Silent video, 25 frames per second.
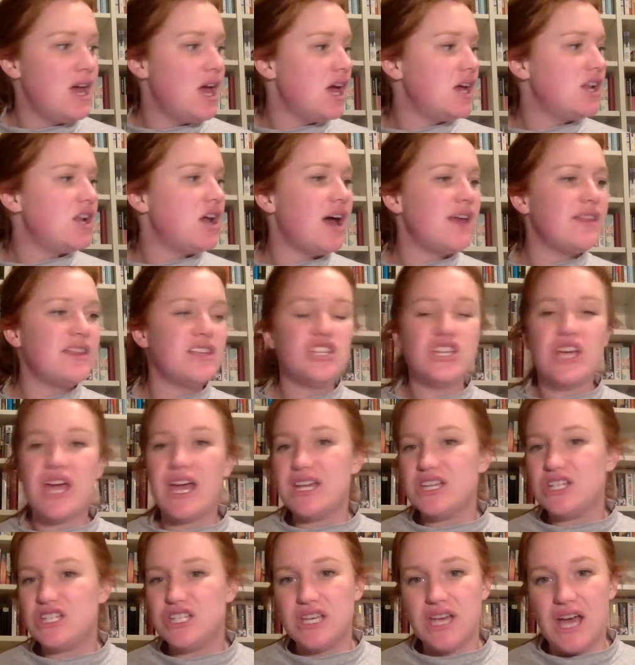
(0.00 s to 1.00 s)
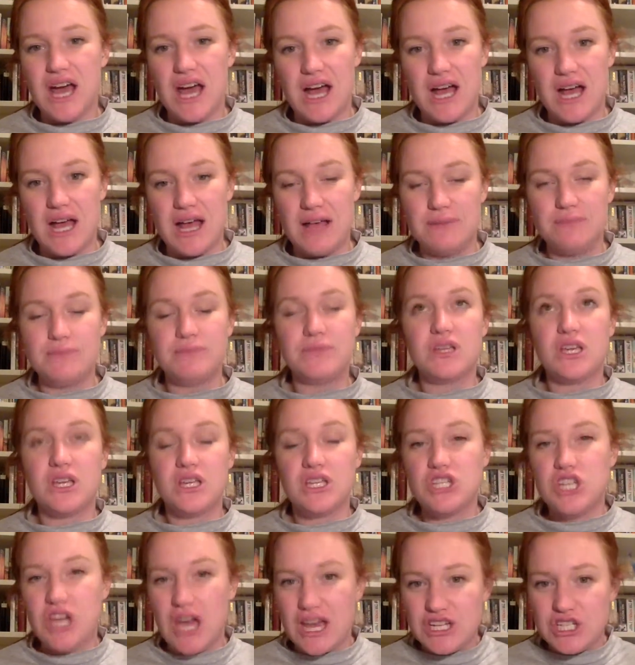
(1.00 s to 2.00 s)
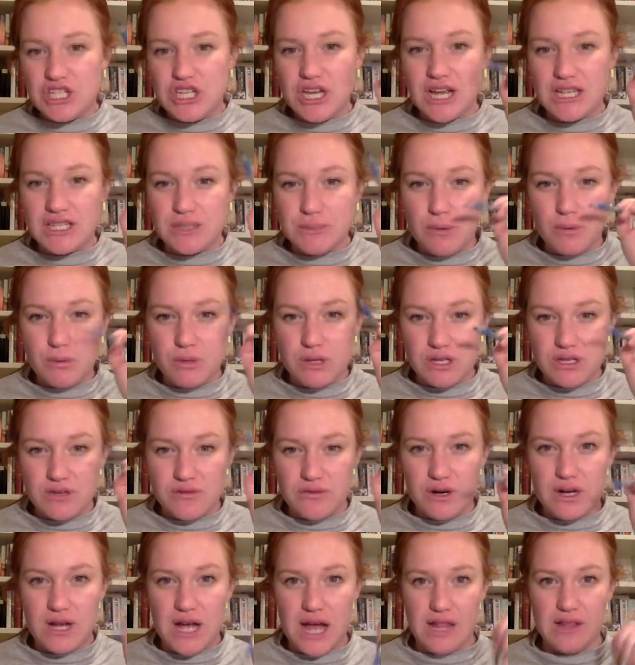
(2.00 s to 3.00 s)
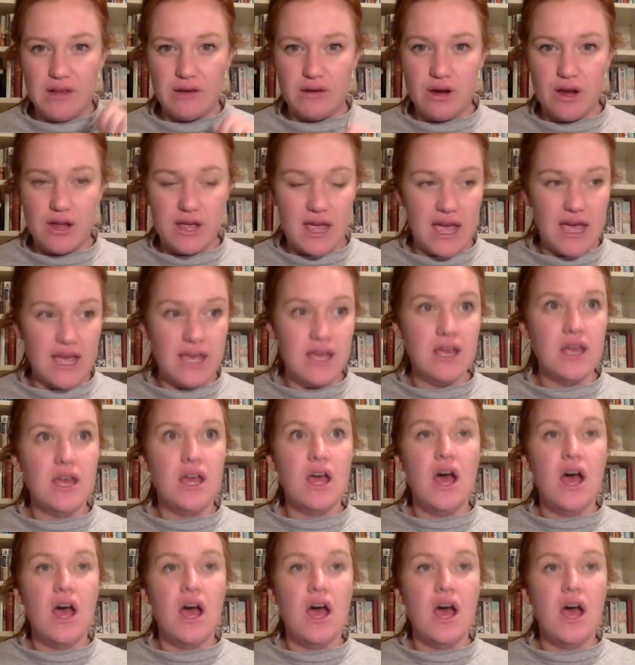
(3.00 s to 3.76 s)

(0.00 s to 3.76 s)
And either change the answer but with a different colour, okay?